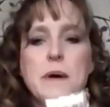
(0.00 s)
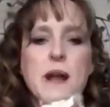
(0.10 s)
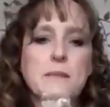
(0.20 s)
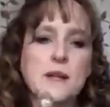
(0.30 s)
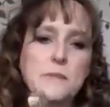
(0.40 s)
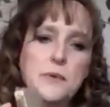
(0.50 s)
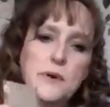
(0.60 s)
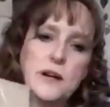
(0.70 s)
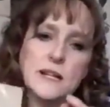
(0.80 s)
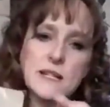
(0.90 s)
But I'm going to
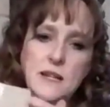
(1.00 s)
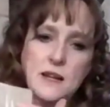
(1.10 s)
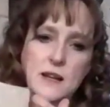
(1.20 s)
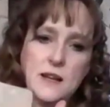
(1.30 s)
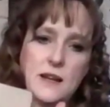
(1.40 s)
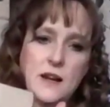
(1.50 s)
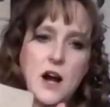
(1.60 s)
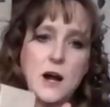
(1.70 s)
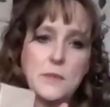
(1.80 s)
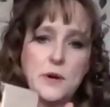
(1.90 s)
put
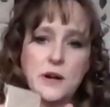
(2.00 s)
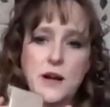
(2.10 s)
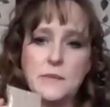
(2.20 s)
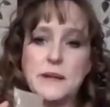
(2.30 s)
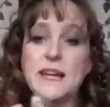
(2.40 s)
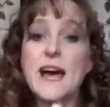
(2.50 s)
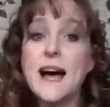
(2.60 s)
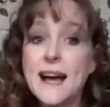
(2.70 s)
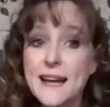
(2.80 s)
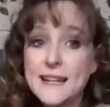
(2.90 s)
cardboard on
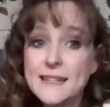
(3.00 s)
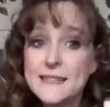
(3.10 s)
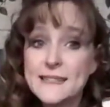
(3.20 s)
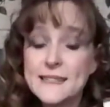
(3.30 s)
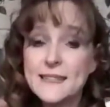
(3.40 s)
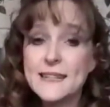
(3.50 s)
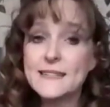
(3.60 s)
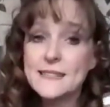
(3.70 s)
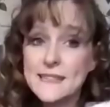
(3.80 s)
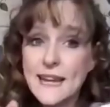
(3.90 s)
because
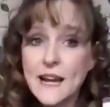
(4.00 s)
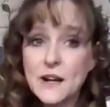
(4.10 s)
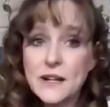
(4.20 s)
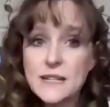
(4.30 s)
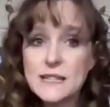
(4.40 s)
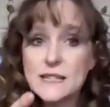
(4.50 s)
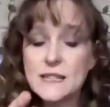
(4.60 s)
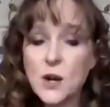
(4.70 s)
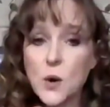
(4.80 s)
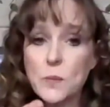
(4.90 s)
Tierra's
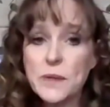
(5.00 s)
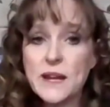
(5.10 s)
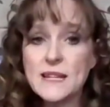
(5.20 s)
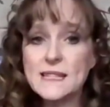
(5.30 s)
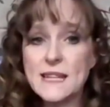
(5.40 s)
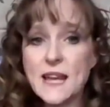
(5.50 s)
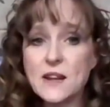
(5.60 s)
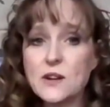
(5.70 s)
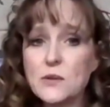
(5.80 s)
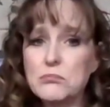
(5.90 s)
soap that I
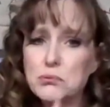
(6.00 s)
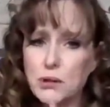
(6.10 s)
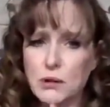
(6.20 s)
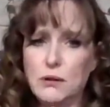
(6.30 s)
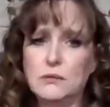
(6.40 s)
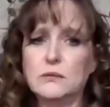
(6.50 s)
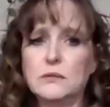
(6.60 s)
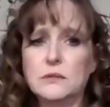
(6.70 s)
sent her broke.